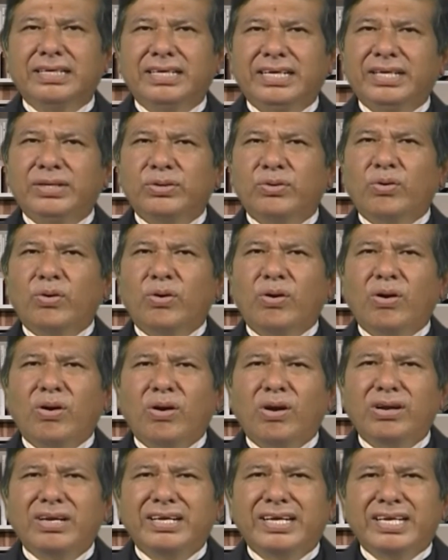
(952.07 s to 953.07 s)
in
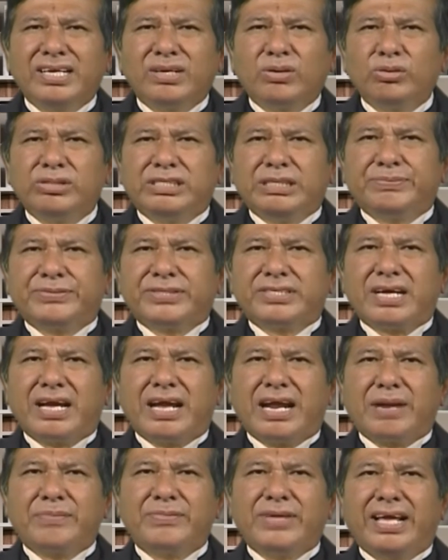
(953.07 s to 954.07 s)
all-inclusive
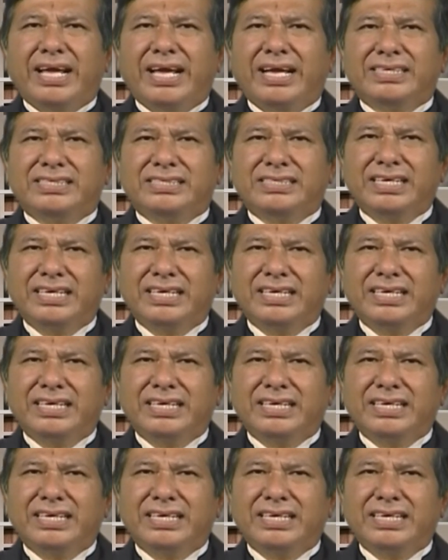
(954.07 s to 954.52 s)
term as